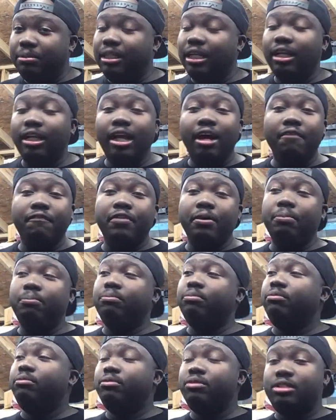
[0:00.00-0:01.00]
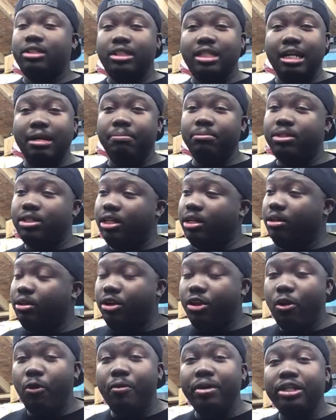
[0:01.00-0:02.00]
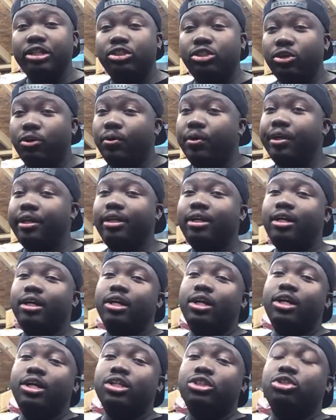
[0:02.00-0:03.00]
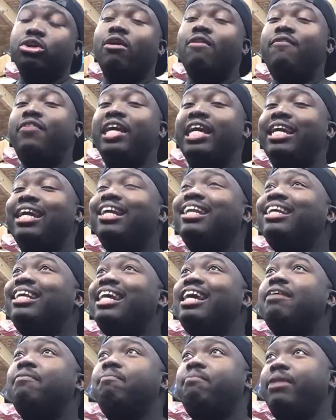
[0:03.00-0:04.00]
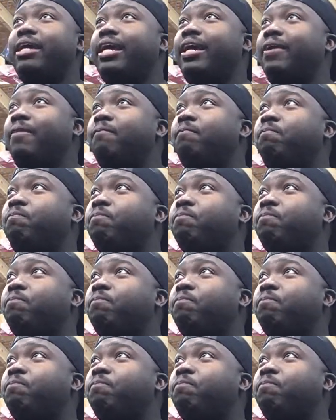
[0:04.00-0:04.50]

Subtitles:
to love him, seem to know what he's doing. So if he can get me